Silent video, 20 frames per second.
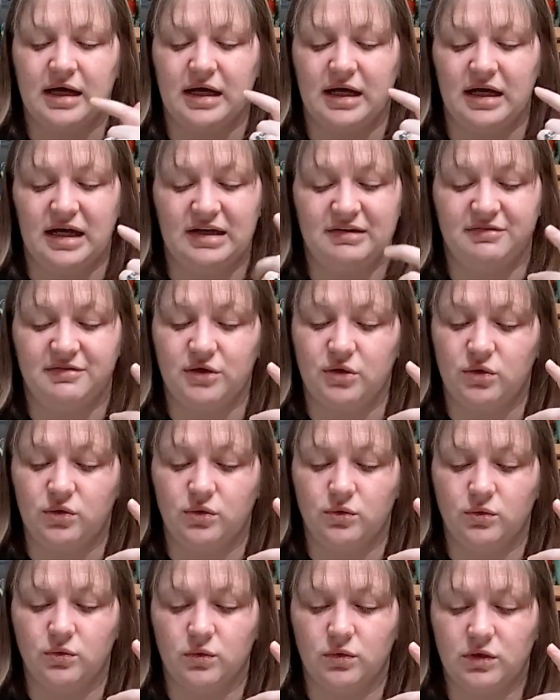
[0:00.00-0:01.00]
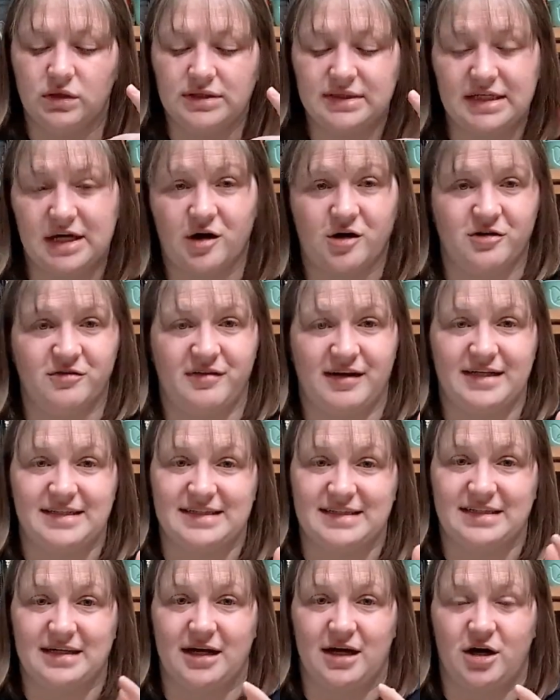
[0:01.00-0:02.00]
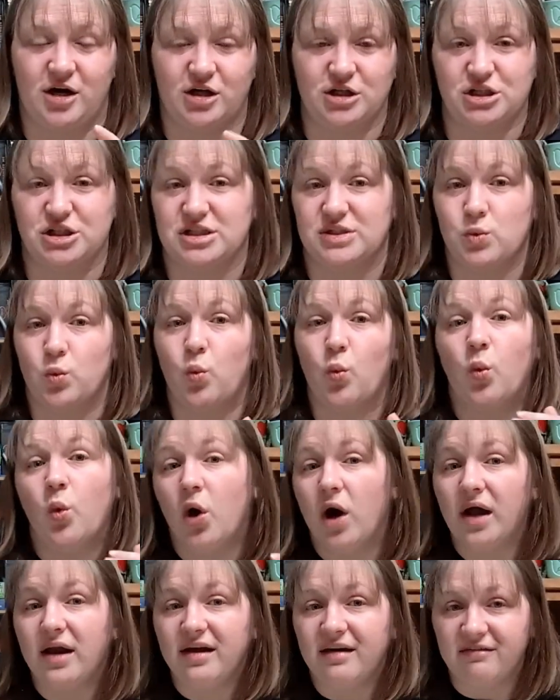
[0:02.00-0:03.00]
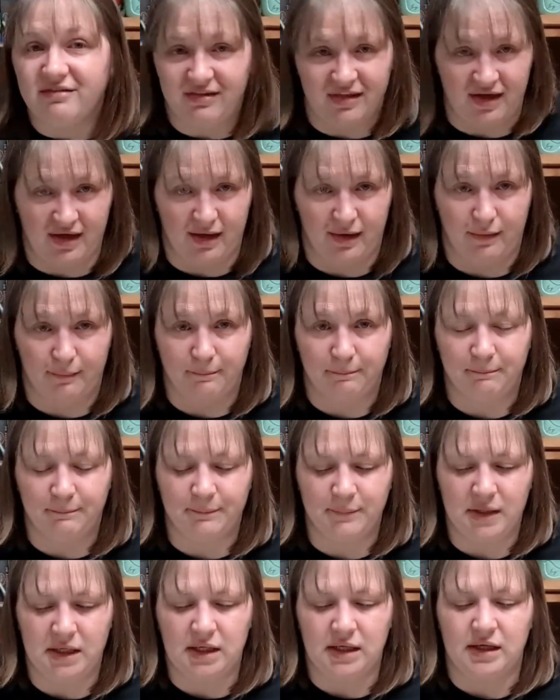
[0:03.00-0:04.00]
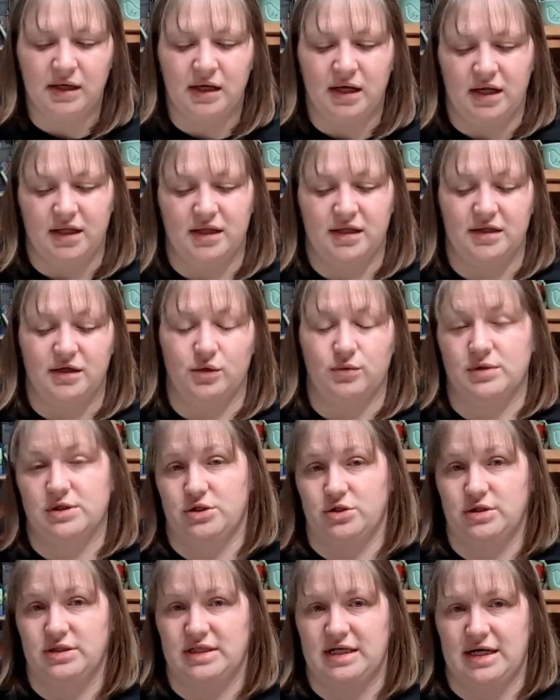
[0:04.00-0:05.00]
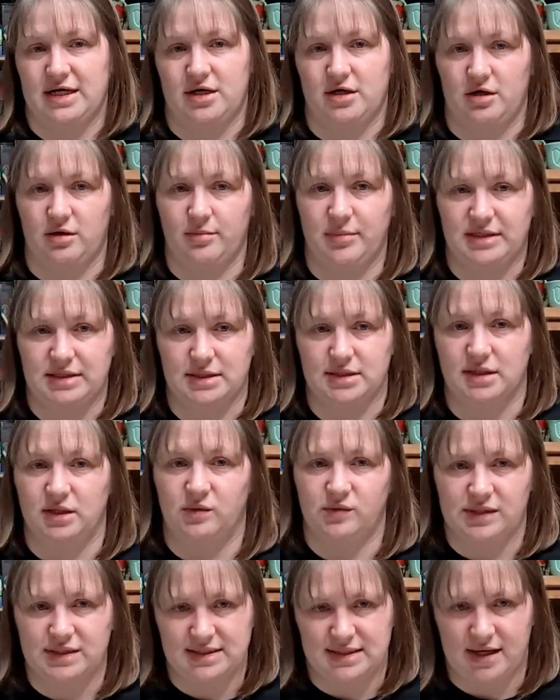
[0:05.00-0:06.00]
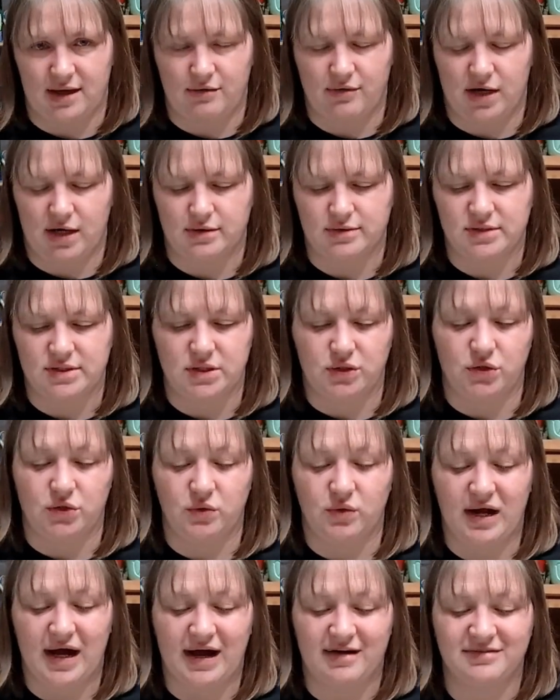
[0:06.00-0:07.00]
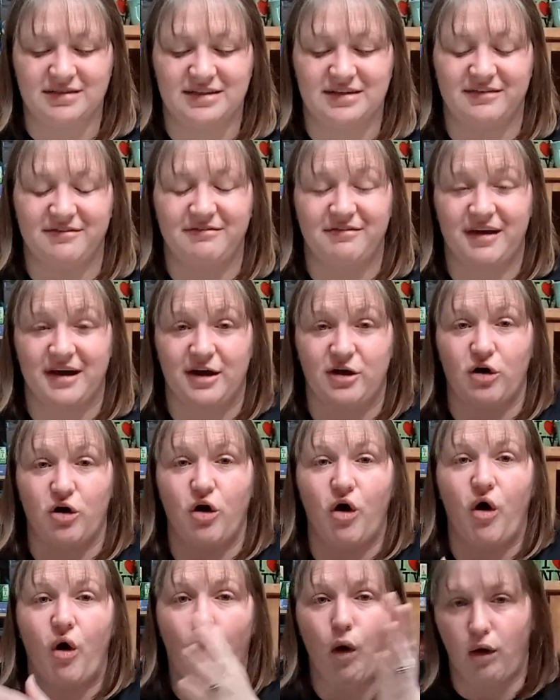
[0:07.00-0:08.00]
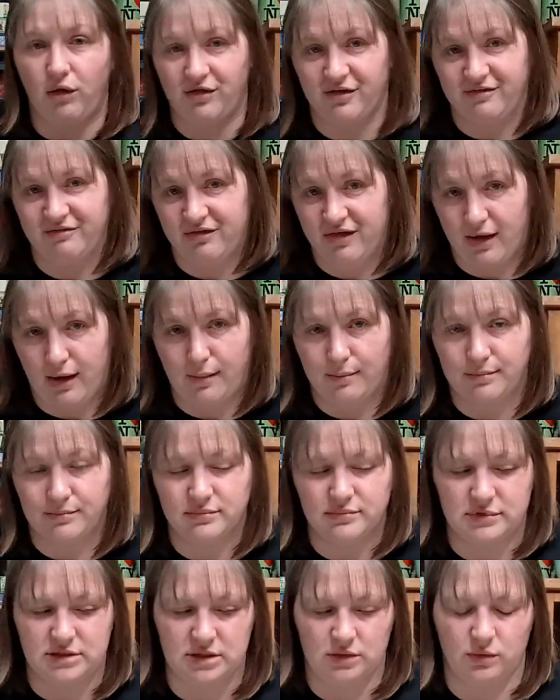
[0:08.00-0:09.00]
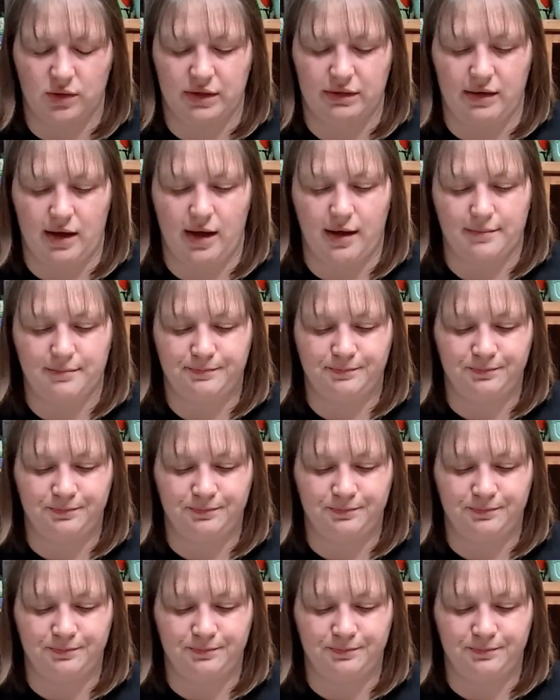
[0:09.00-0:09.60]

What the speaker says: if you sacrifice on just one of them, then the original attacker basically wins that round. So you have to defend all of them to win that.